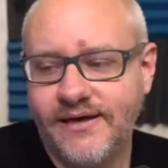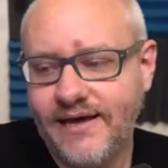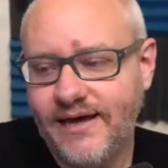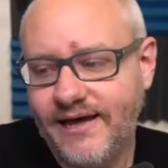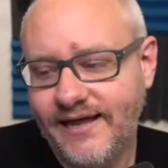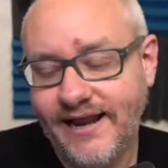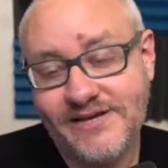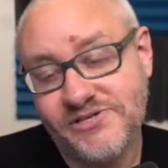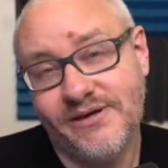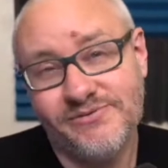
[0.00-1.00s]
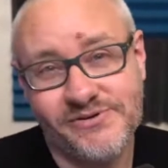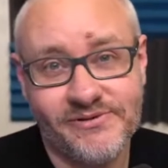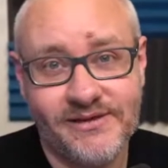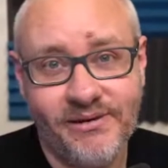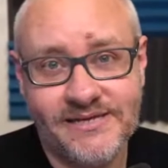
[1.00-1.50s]
And actually it was a
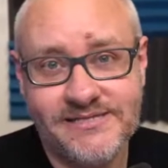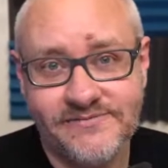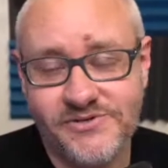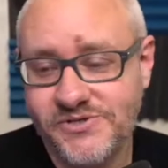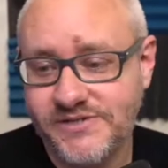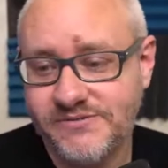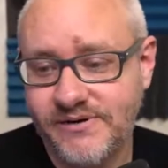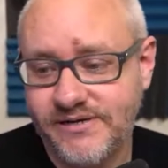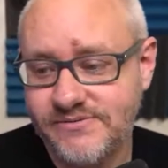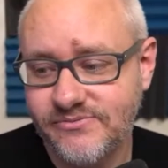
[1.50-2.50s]
really positive church experience.